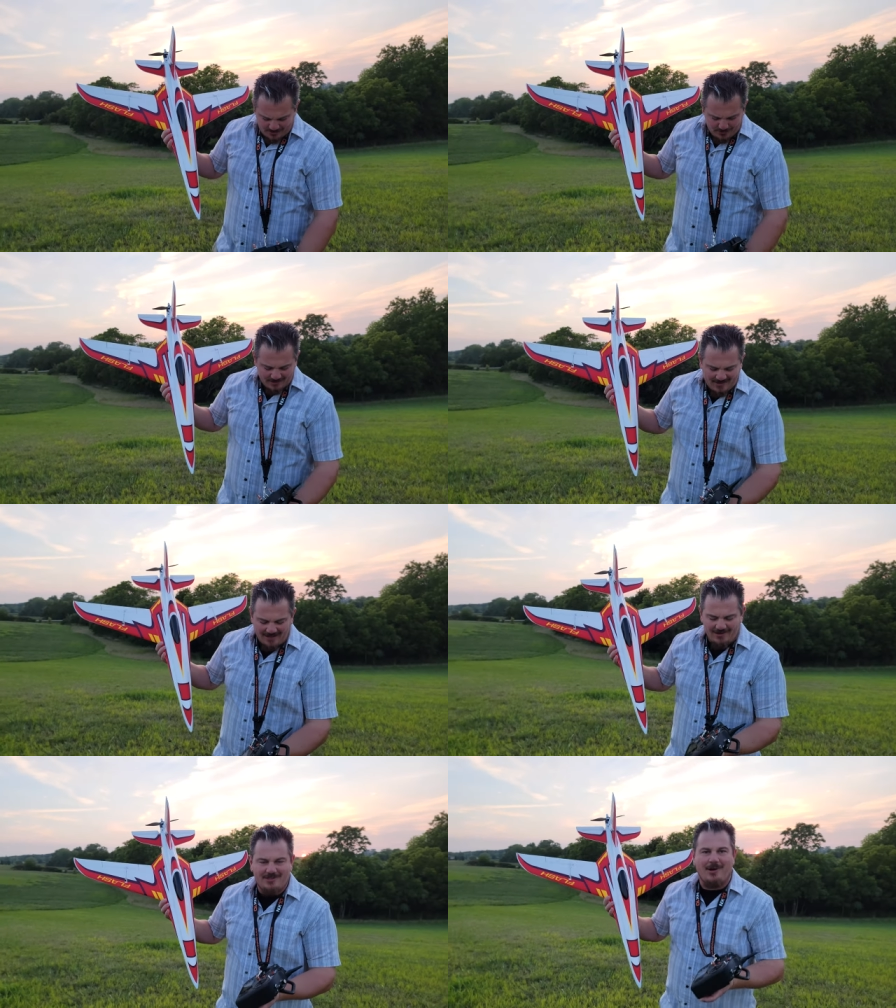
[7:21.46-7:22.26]
through those
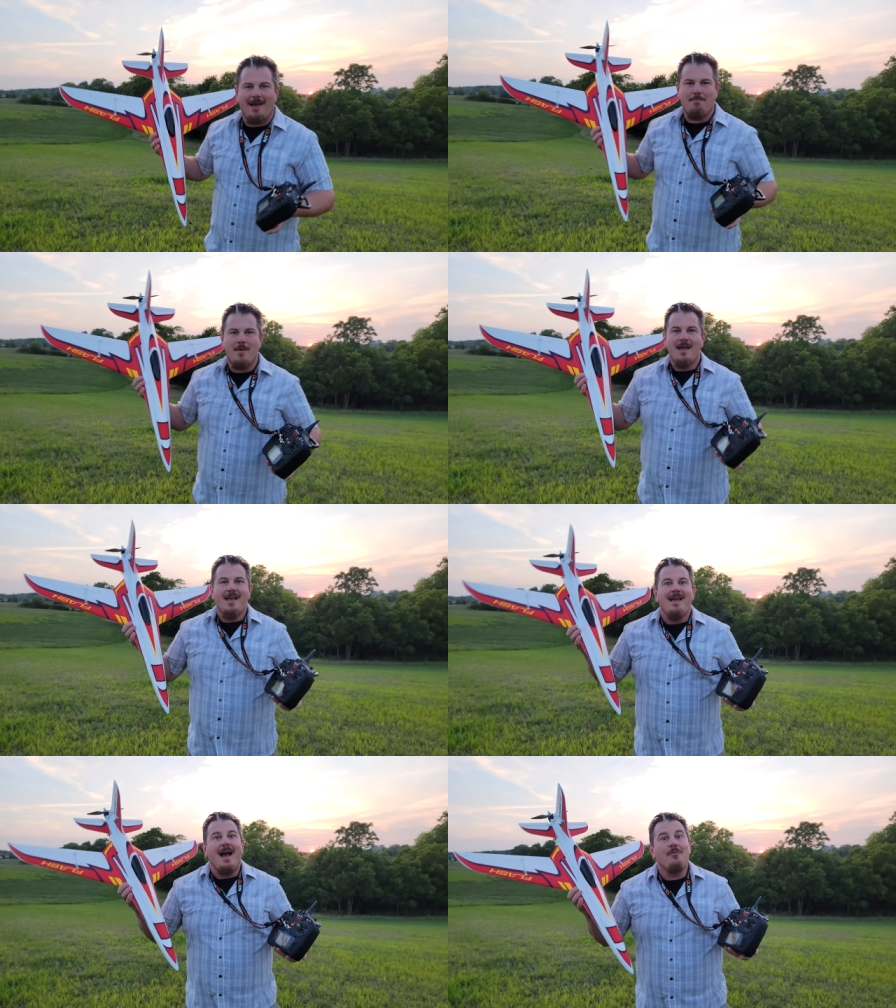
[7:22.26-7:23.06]
clouds. So I
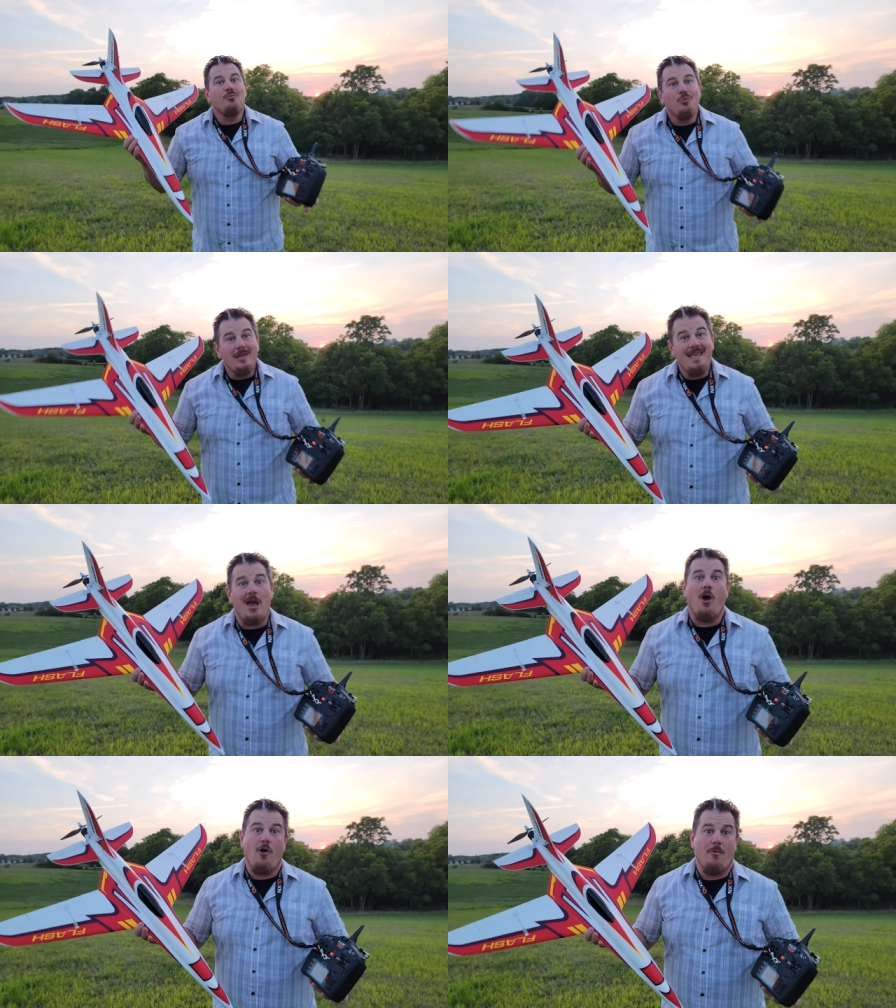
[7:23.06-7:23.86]
I really
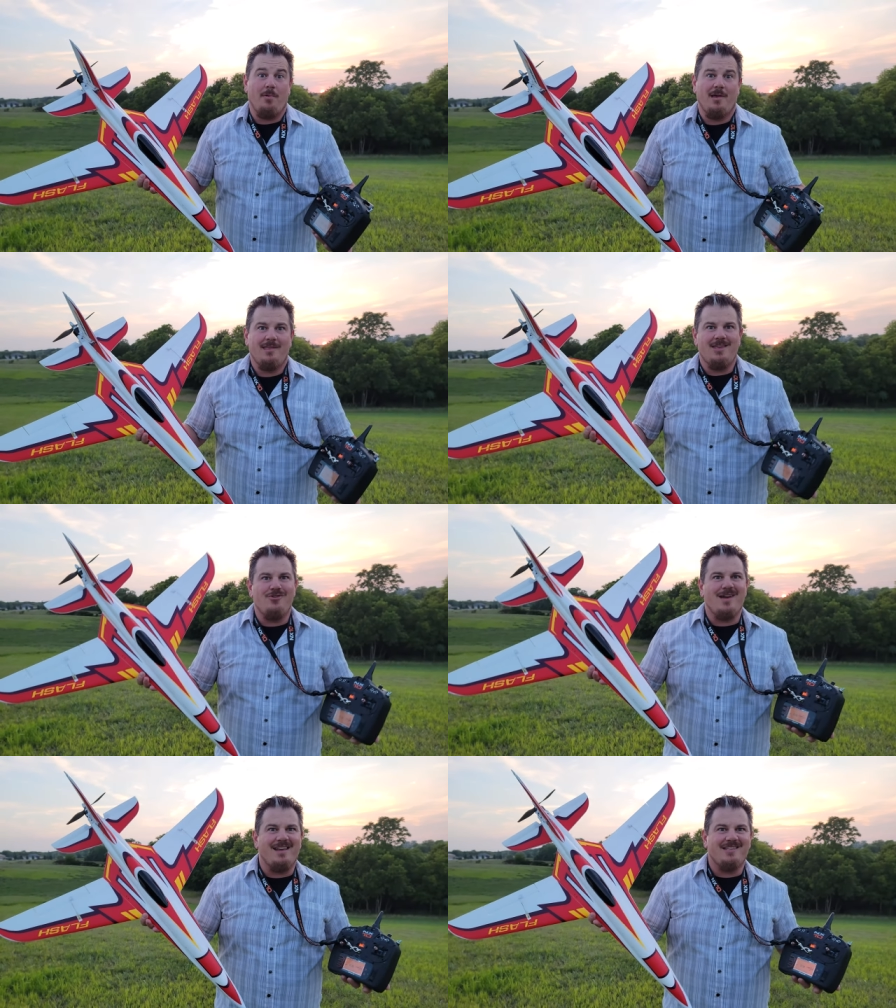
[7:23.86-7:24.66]
hope that
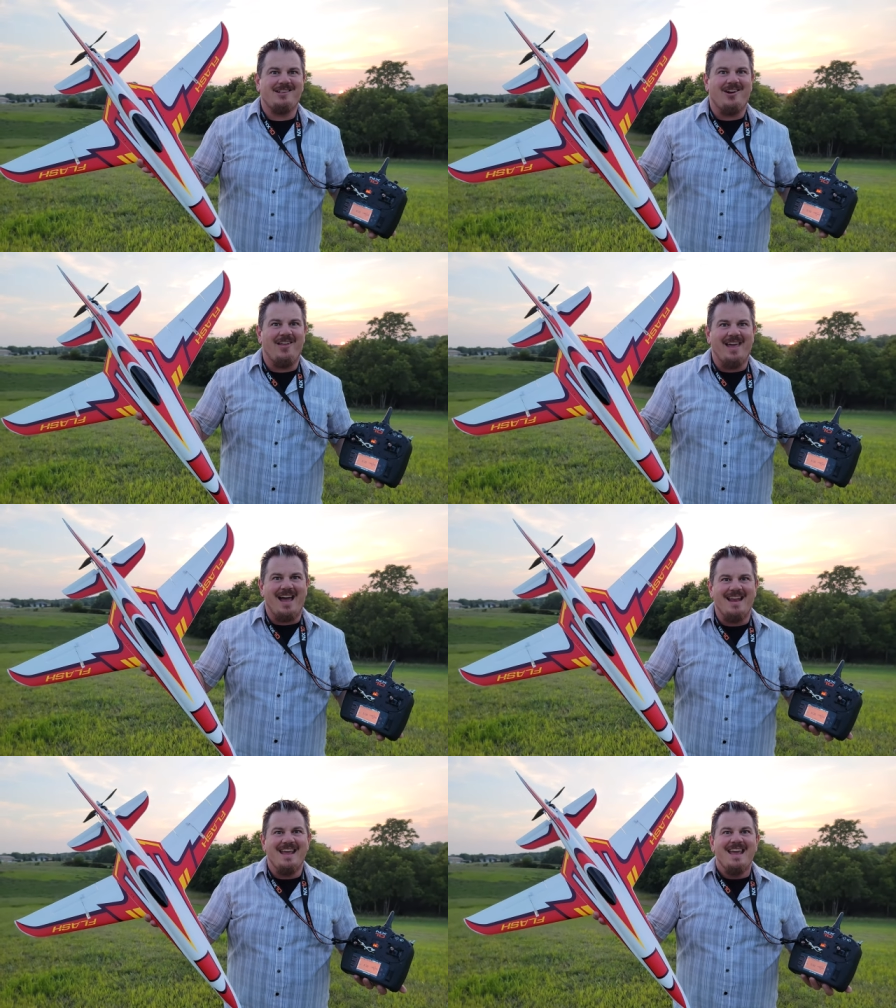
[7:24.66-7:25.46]
you guys saw
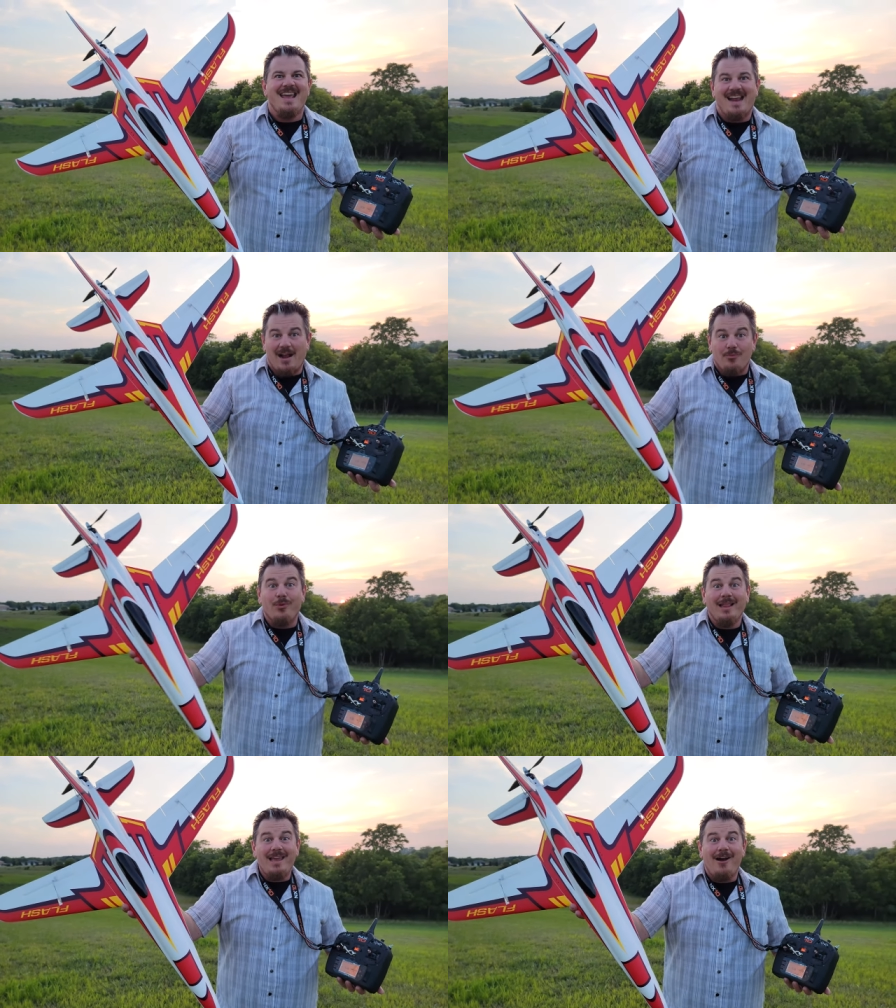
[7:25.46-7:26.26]
that. And I
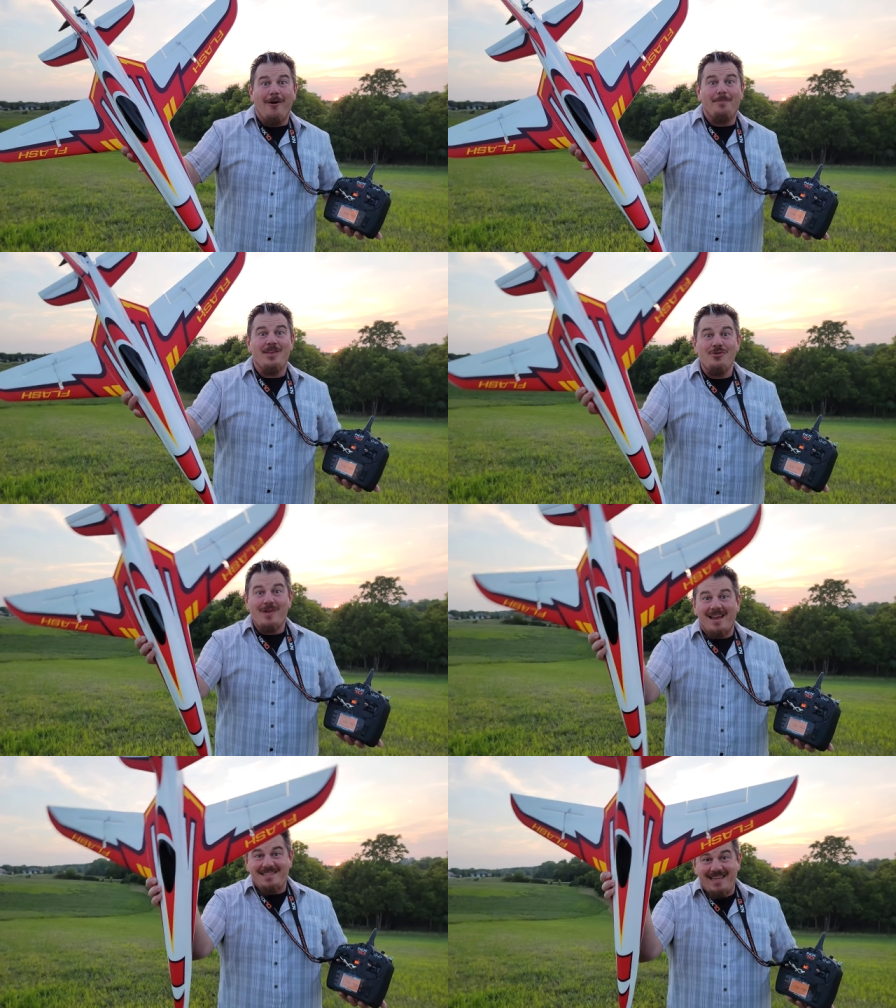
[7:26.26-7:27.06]
really hope that you
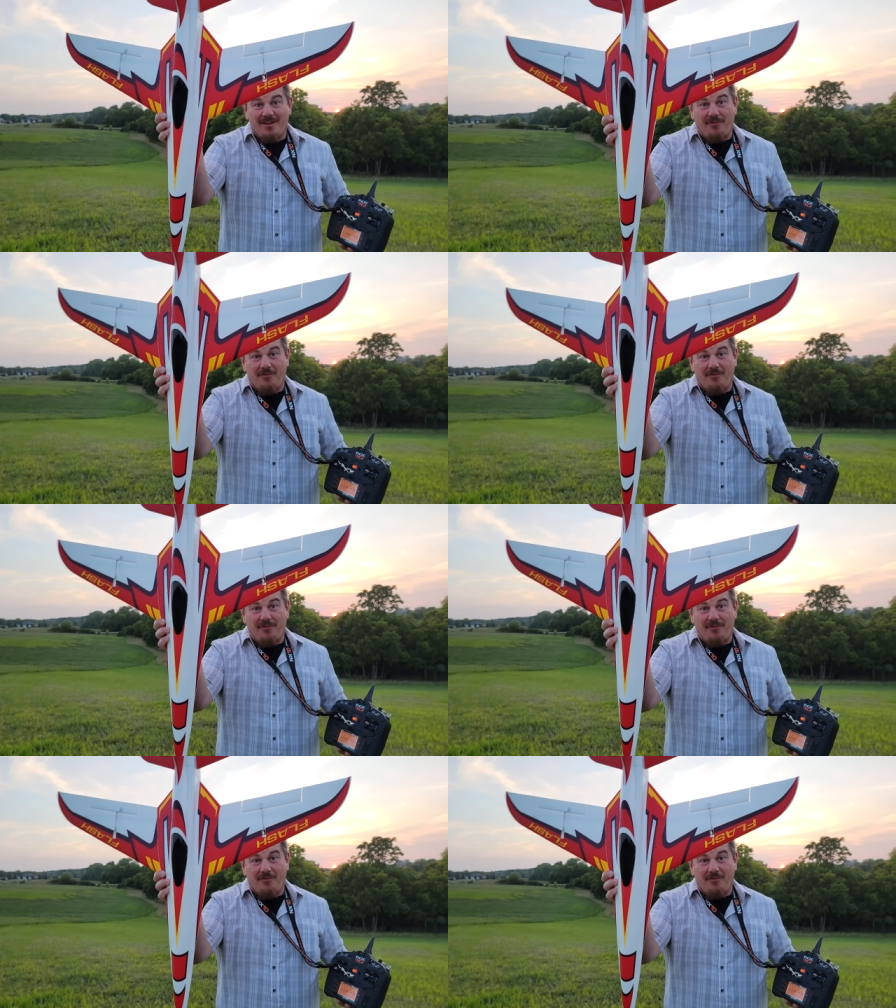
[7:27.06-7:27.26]
guys get a